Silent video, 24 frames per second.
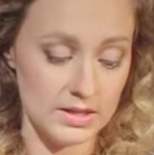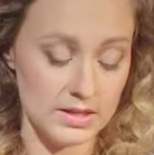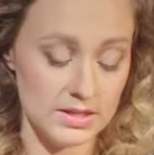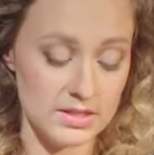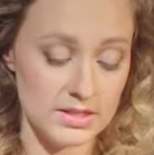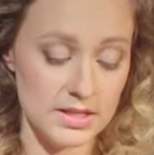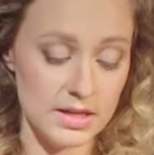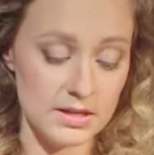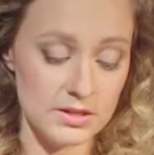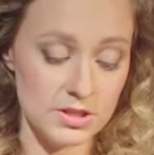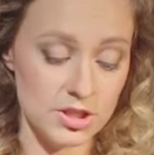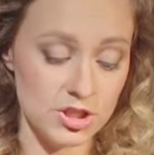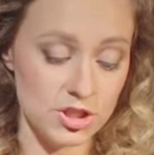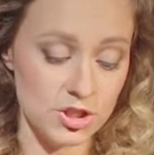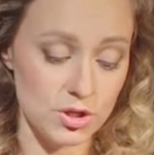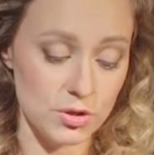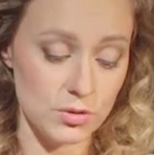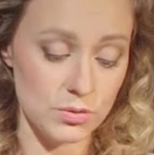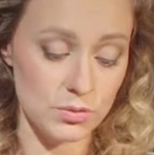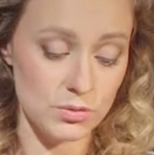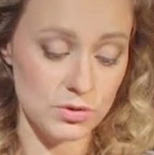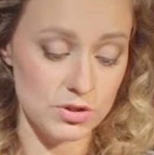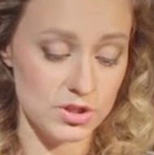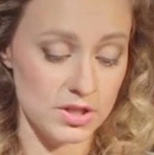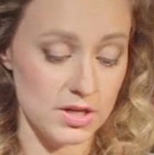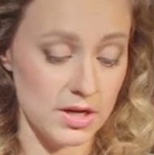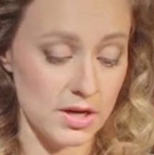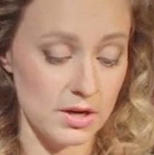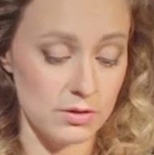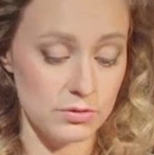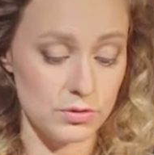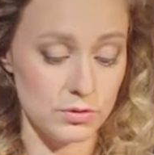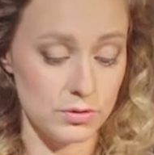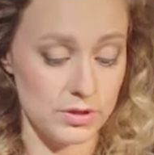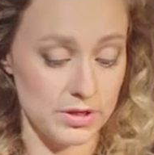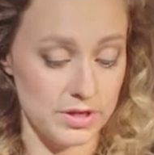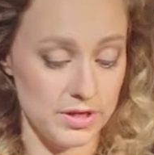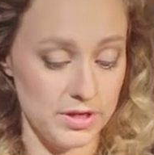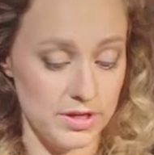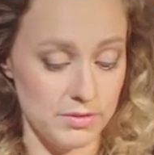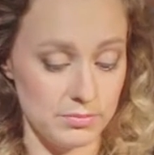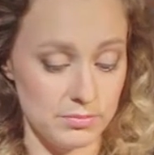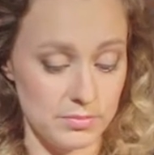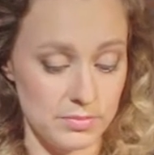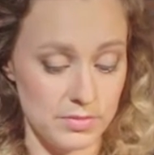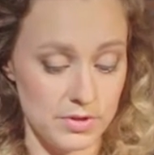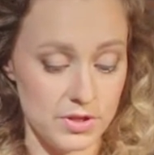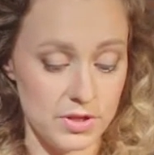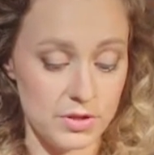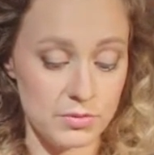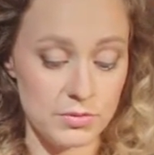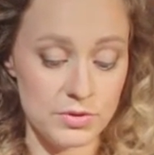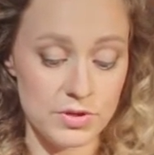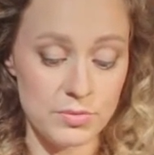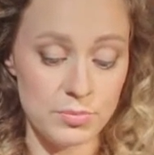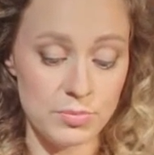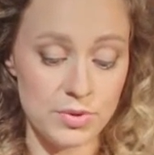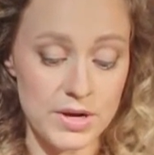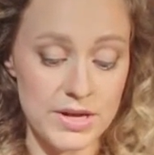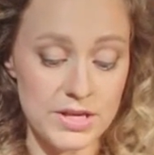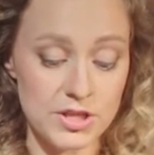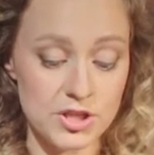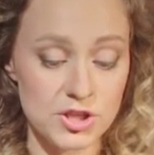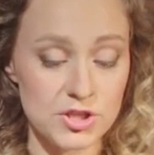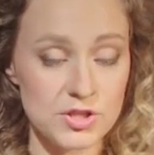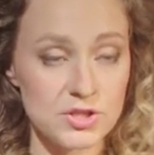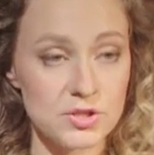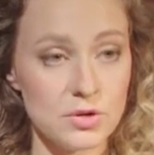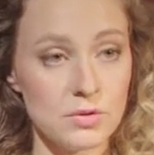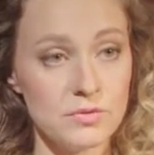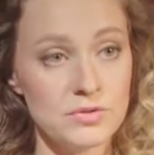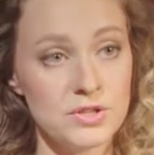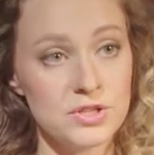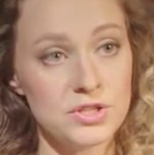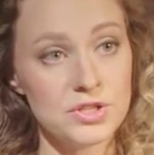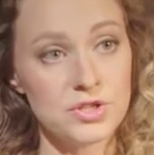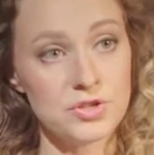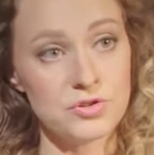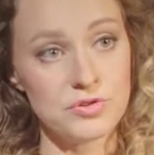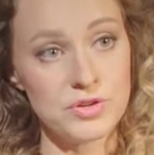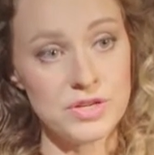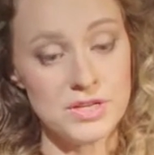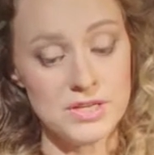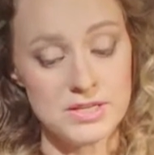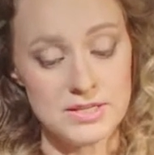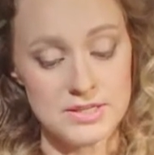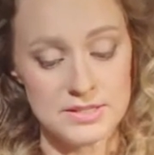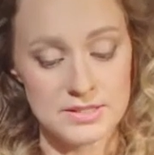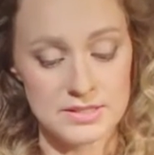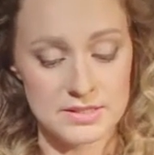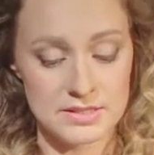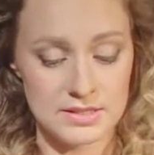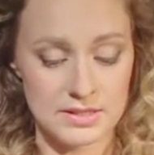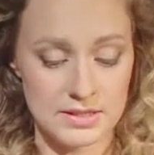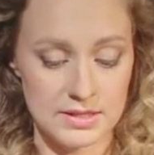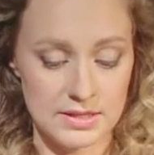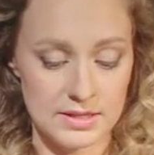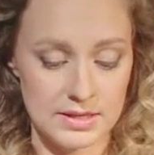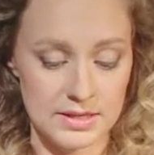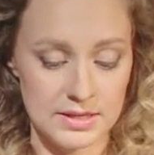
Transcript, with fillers: the sun shone down on him through the branches of the trees,